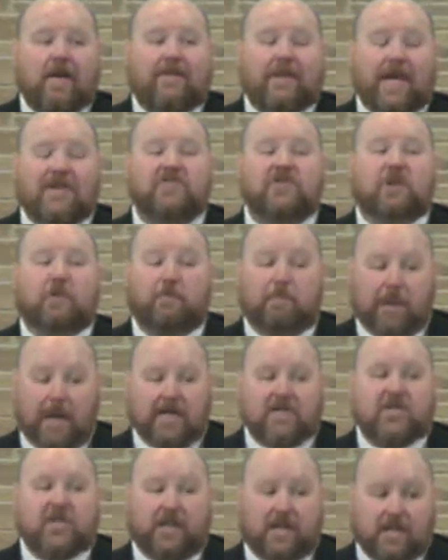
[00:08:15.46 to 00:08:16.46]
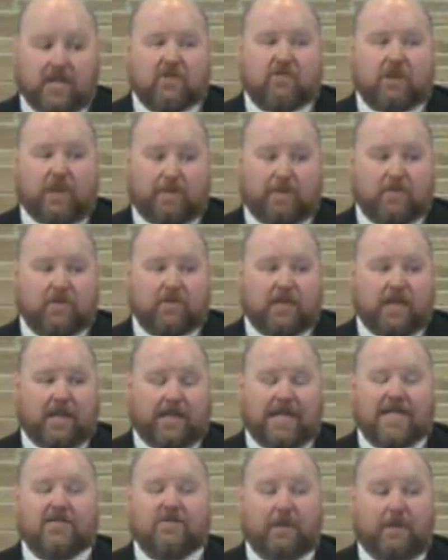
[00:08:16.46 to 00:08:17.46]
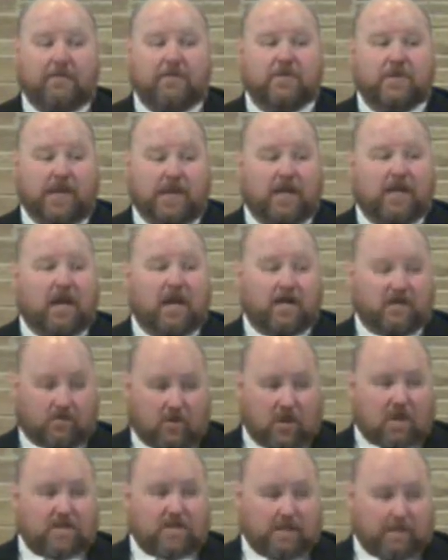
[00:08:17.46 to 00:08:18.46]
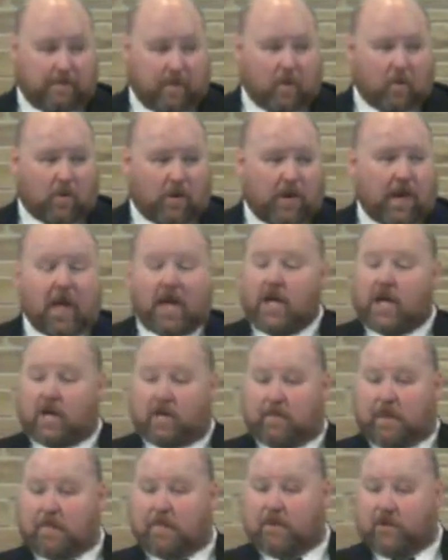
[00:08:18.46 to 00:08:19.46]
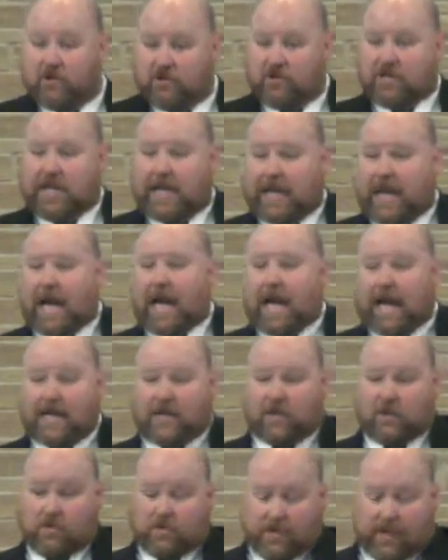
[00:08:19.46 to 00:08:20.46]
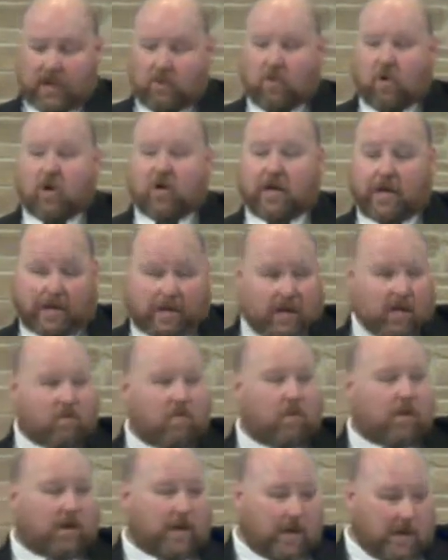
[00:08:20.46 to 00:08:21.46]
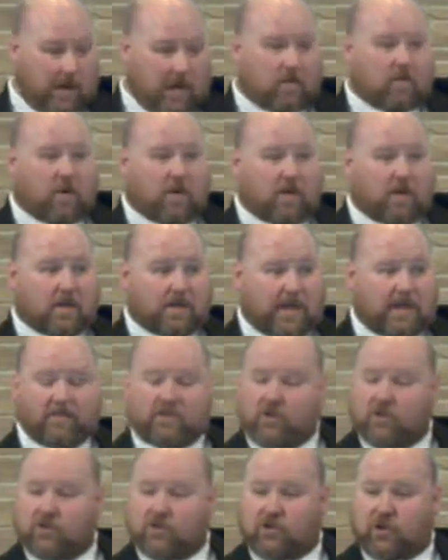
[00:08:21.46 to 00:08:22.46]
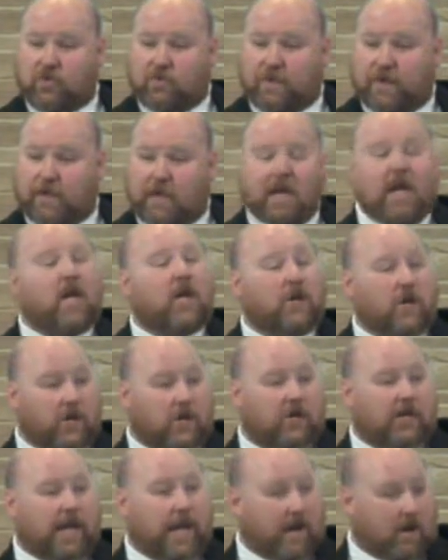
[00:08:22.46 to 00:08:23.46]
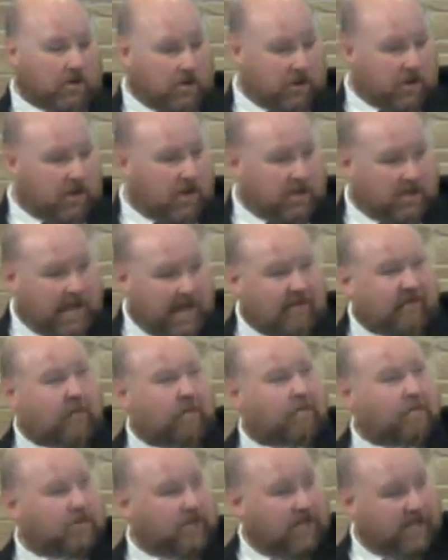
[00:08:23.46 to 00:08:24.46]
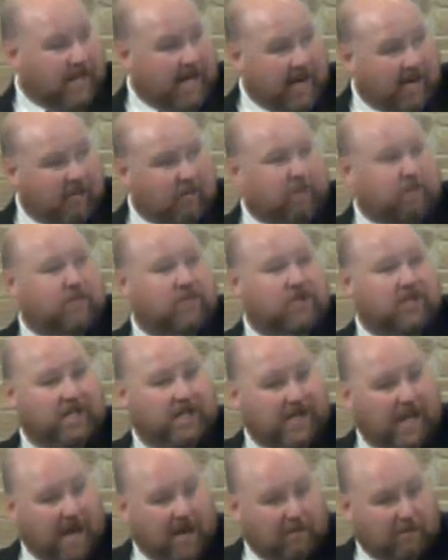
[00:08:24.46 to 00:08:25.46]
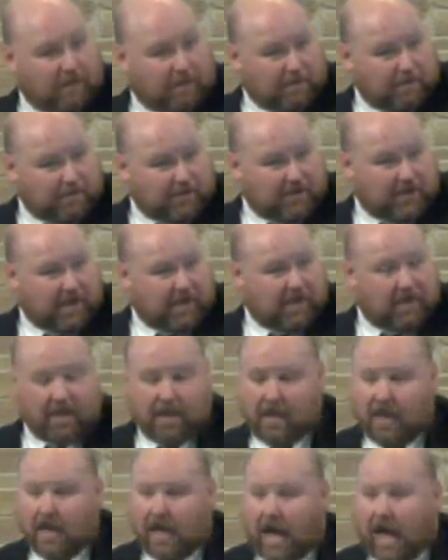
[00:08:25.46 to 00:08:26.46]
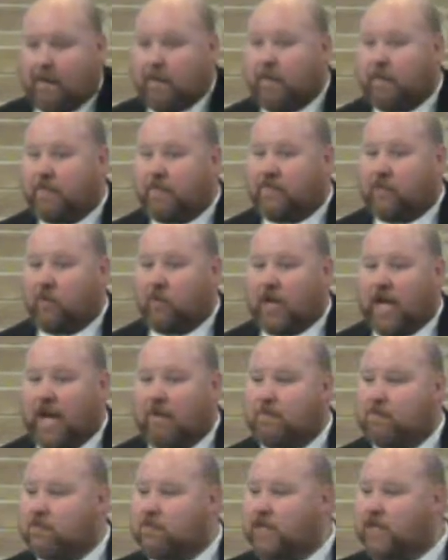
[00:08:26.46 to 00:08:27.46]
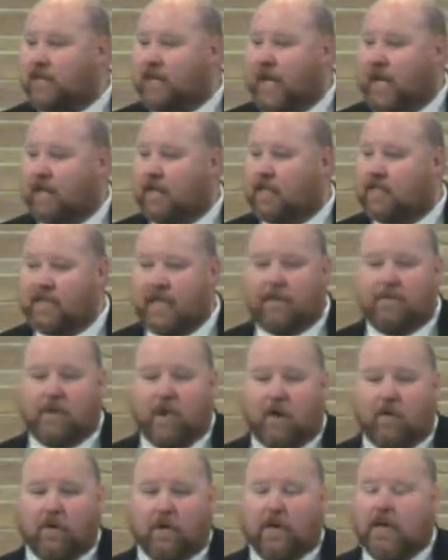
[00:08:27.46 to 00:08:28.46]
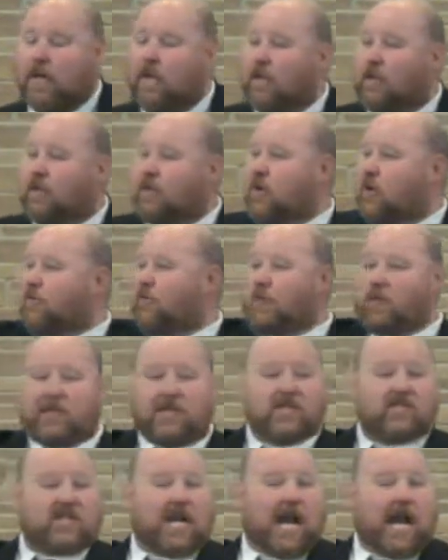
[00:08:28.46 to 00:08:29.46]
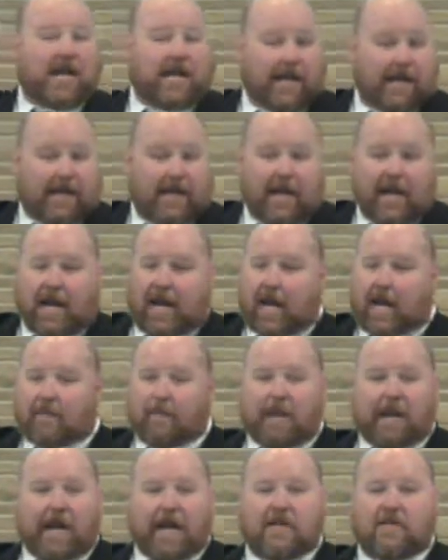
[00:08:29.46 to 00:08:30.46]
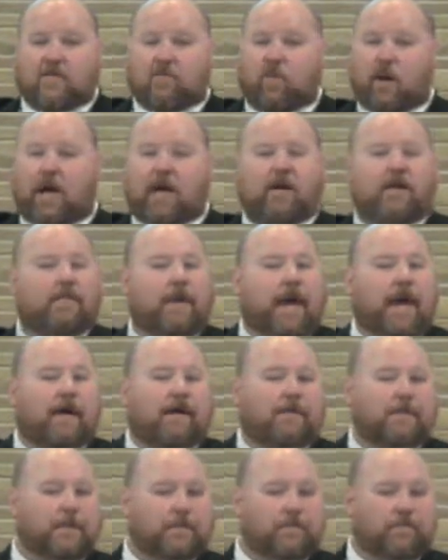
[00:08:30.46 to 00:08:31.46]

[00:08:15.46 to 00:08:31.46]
That's your budget is 3%. That's 3% across the board. You remember you said I had to do their work and their work and their work because they was too stupid? Good. They all just lost half a percent, half a percent, and half a percent. I'm up to 4.5% now. Let's keep going. Look over on this side. And, and man, i just wearing them out.